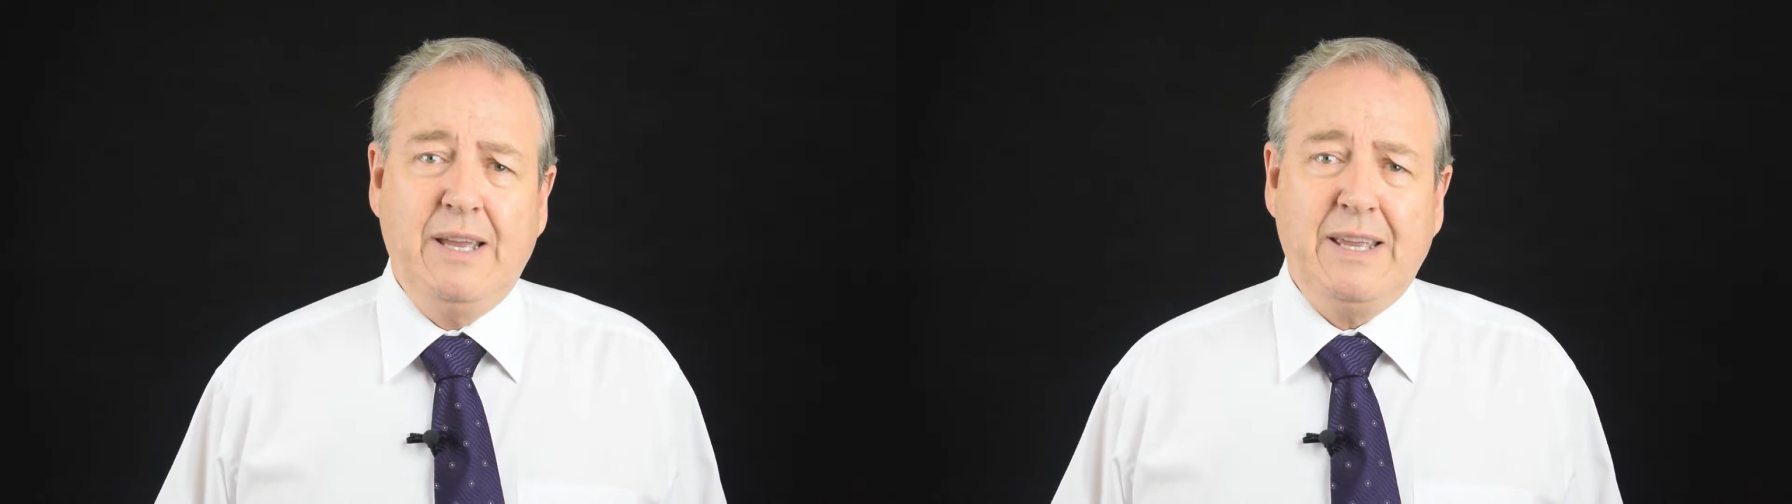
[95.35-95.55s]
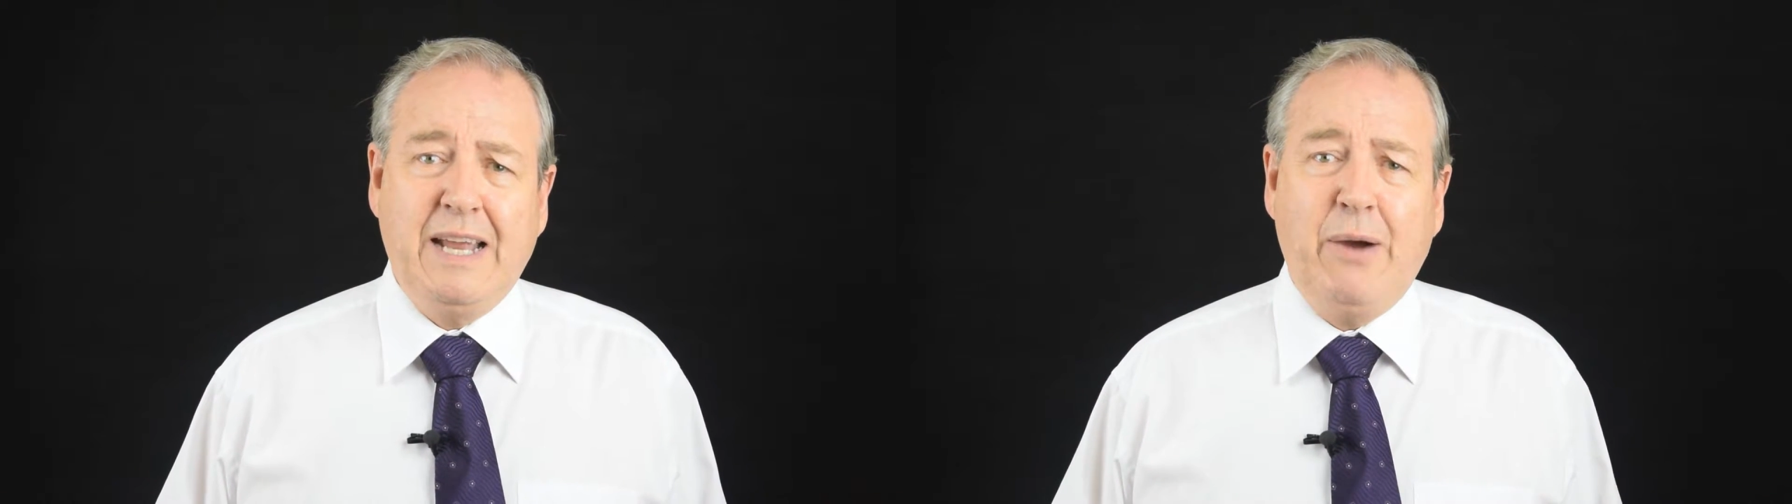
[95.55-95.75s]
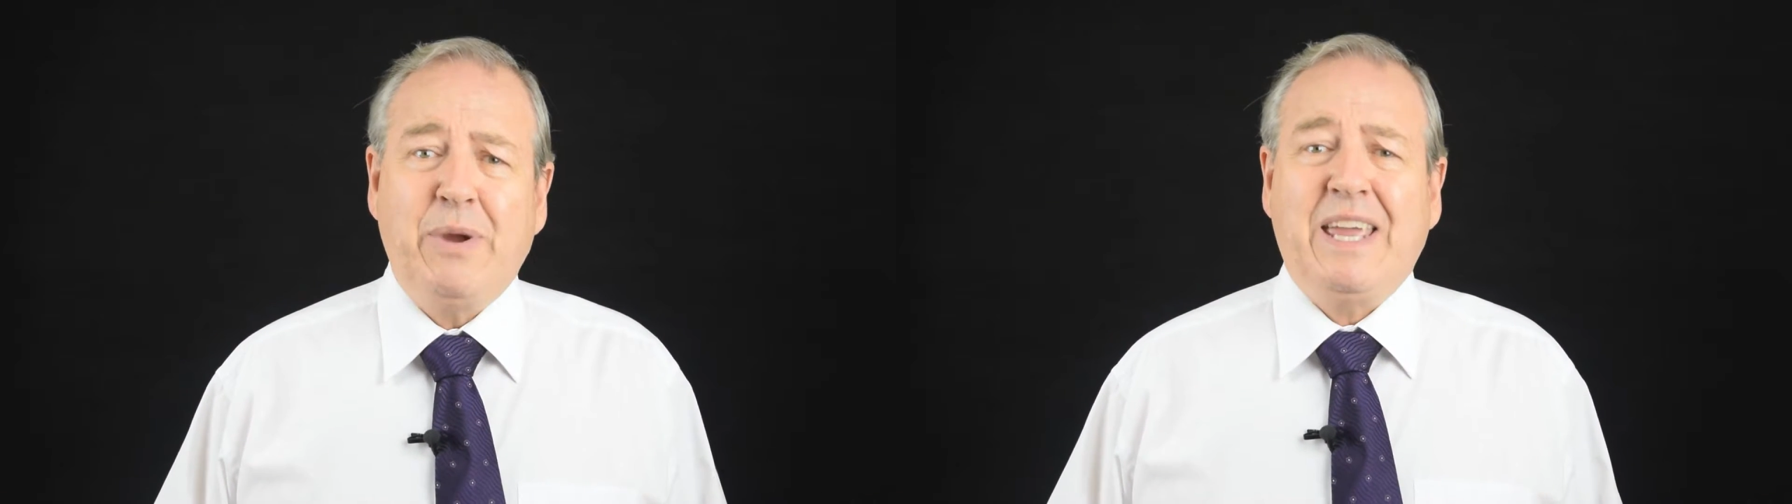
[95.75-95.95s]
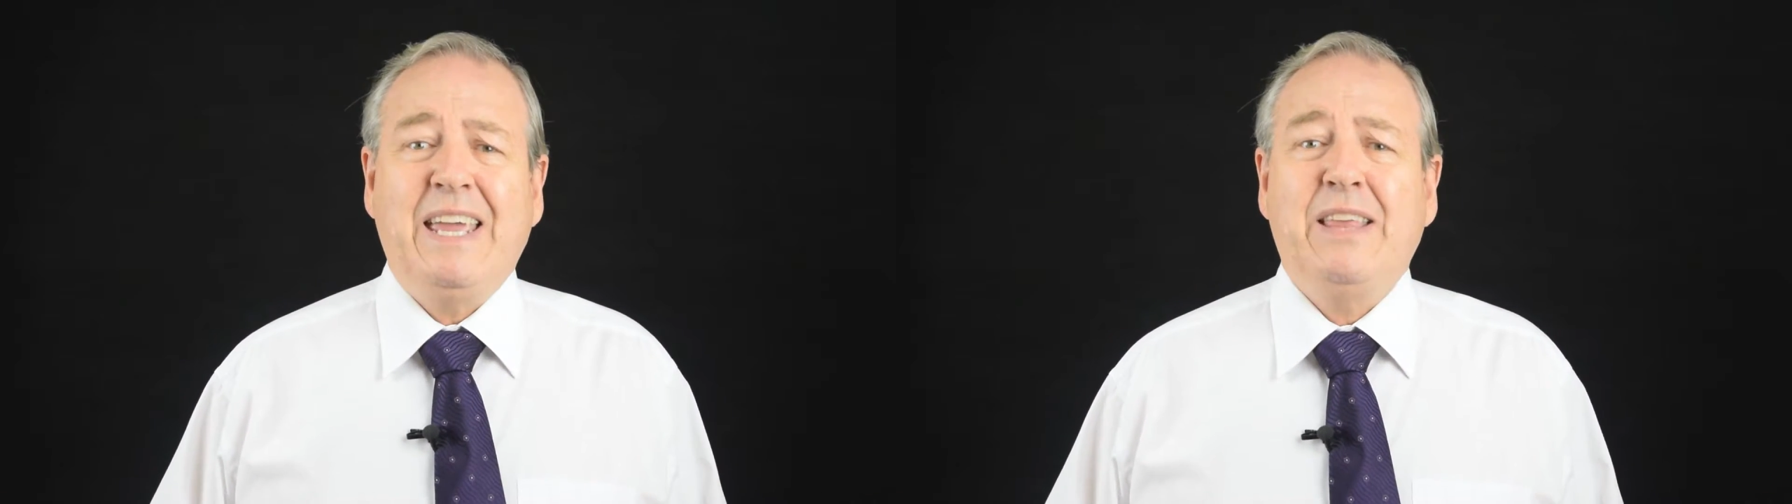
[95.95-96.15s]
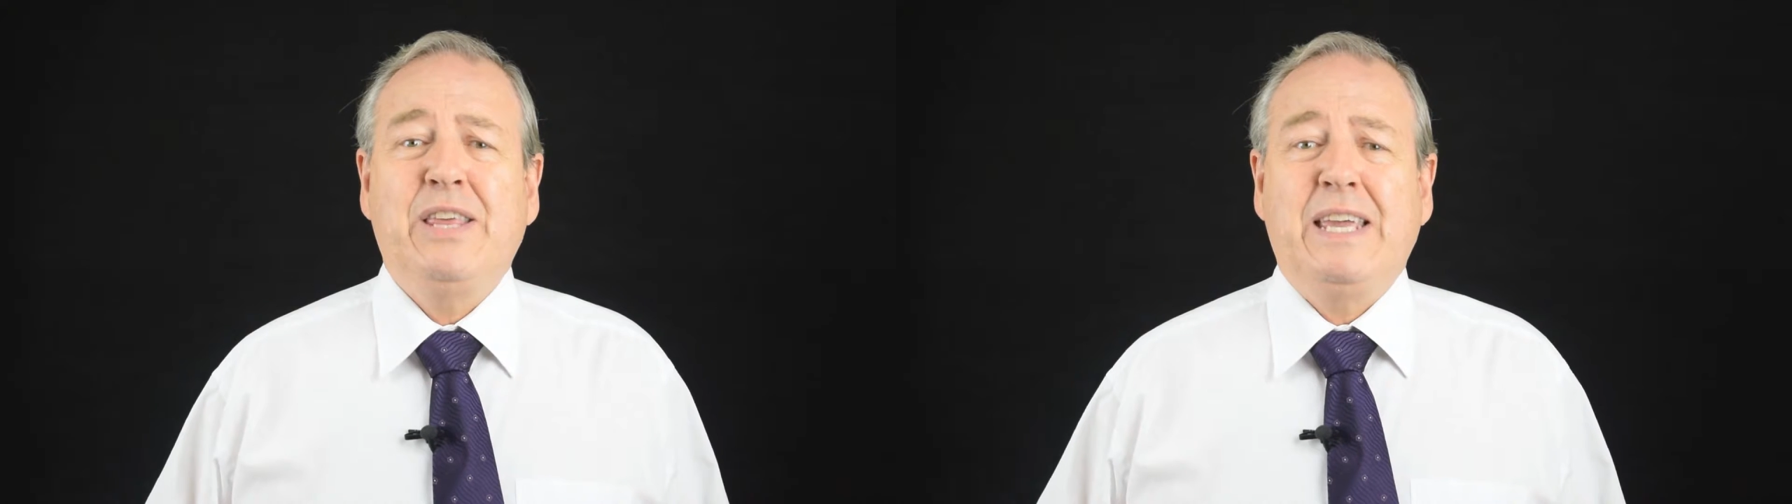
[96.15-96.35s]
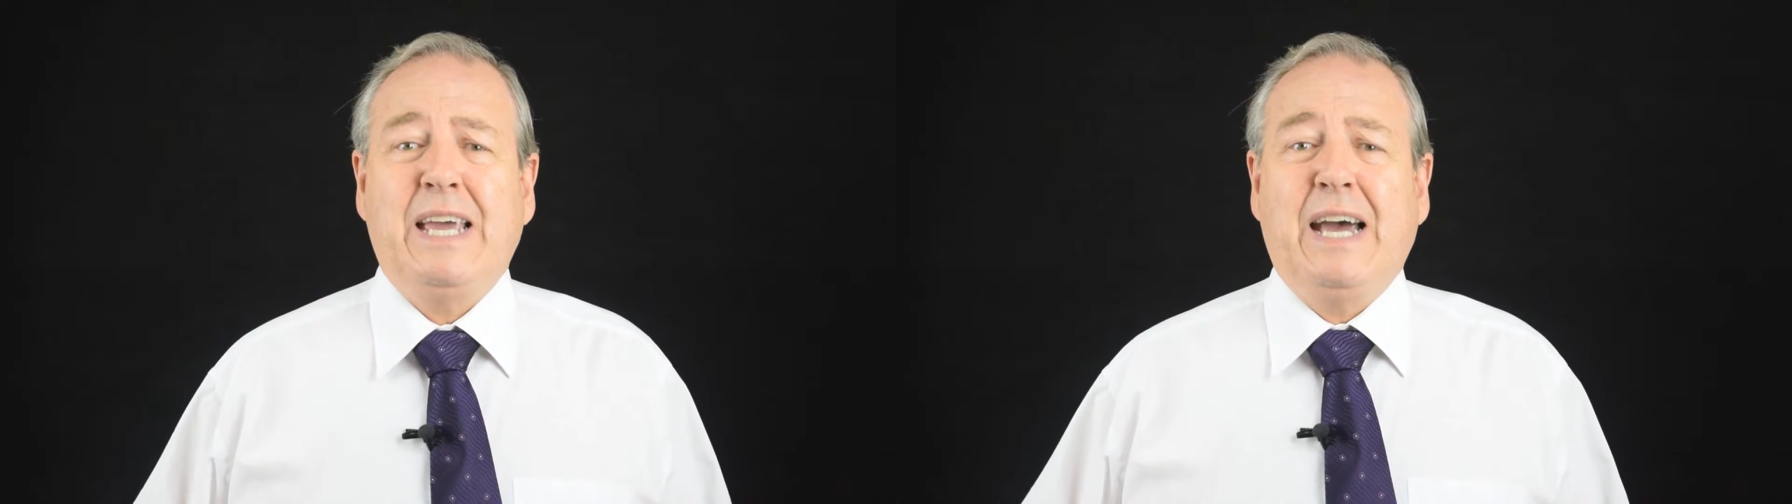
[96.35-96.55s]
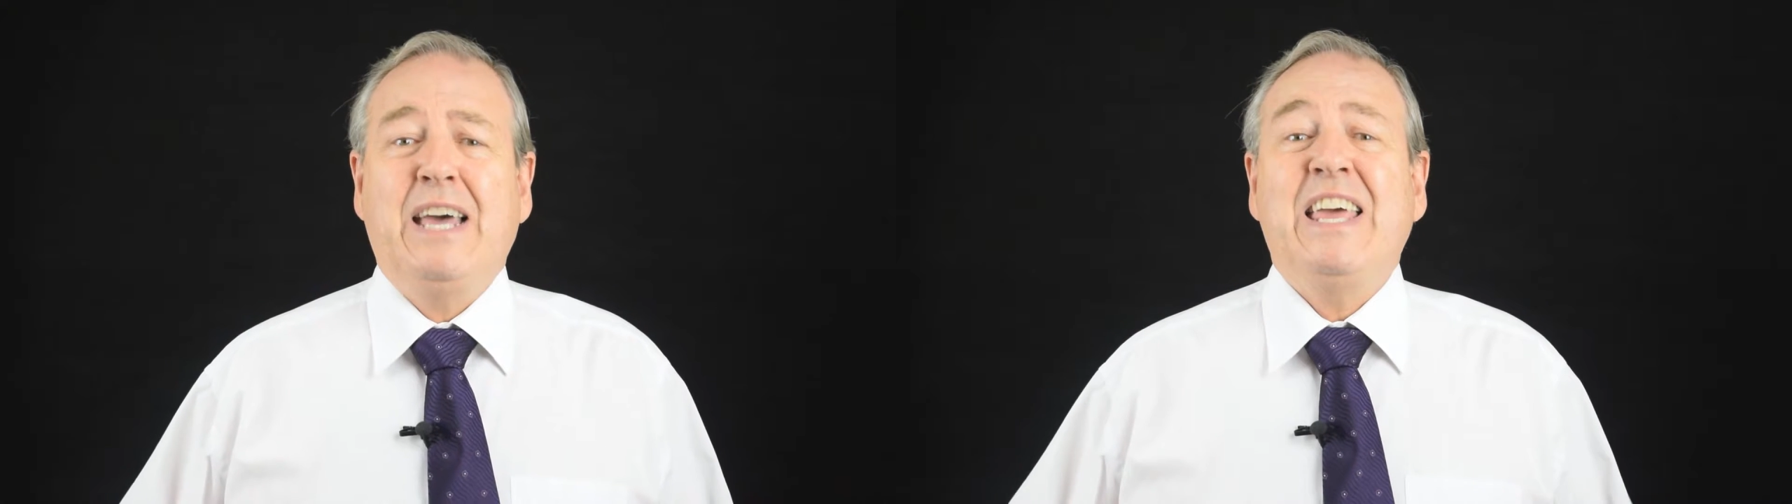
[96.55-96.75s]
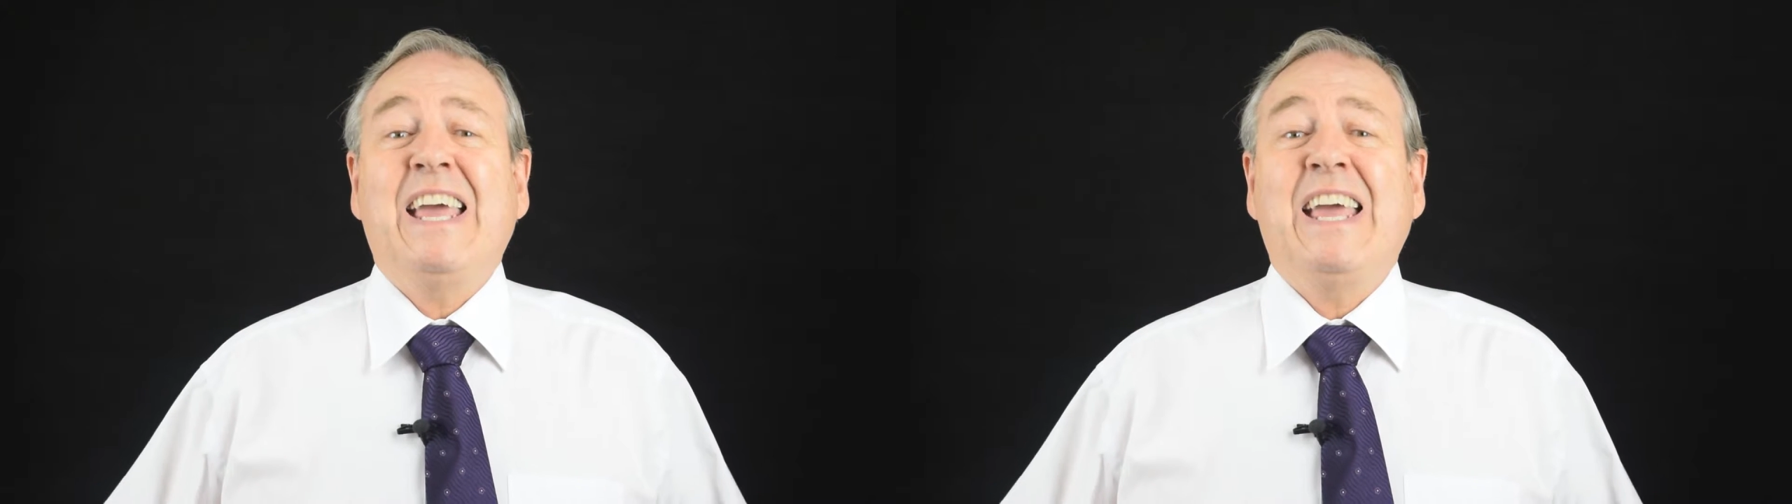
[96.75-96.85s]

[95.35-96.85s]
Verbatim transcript: You know, we hear the uh,